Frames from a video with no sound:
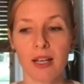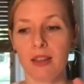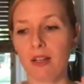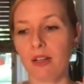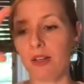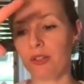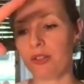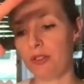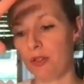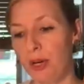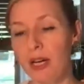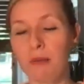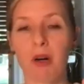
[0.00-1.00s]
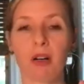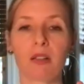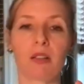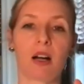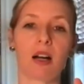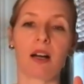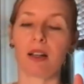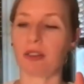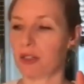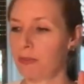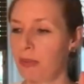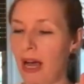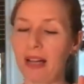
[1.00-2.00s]
There's trademark law,
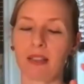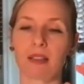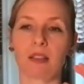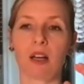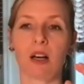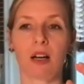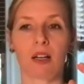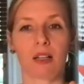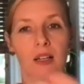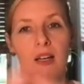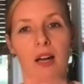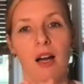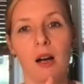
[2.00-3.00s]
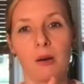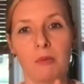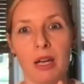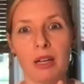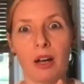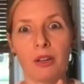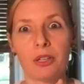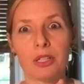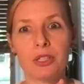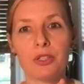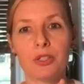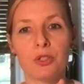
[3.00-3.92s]
there's patent law, um, and others.